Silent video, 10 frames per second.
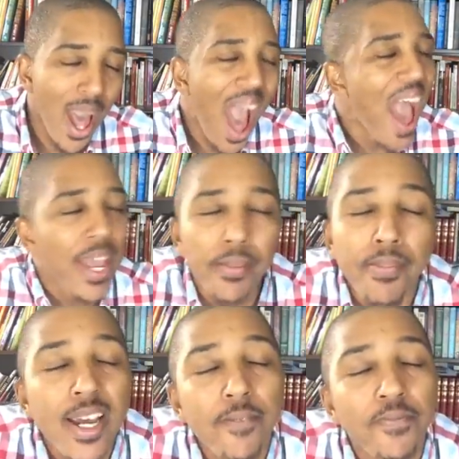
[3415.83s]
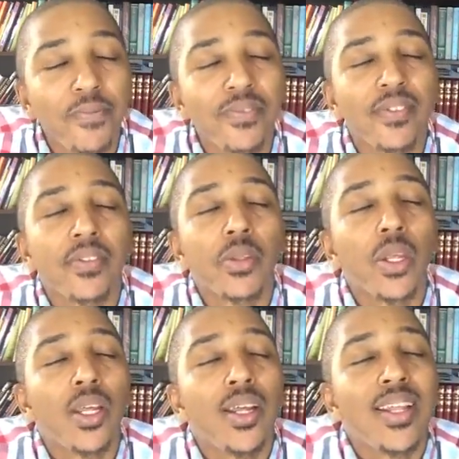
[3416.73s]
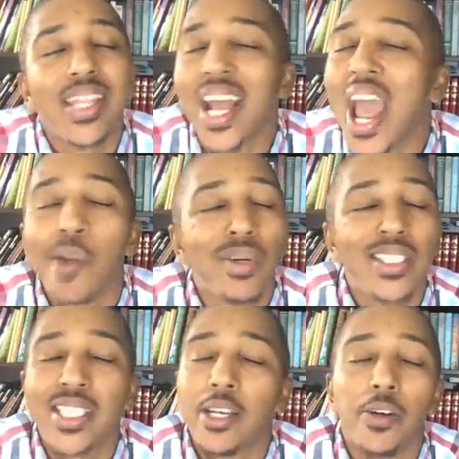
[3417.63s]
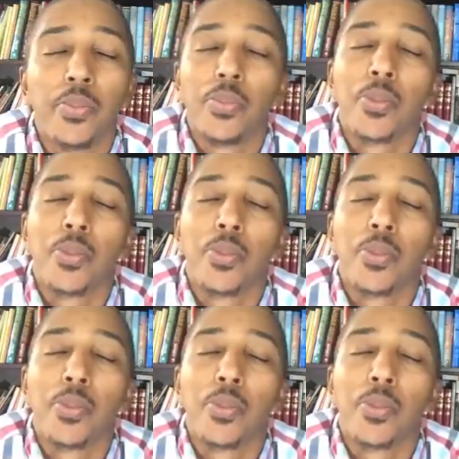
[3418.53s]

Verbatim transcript: I admit that I am a sinner.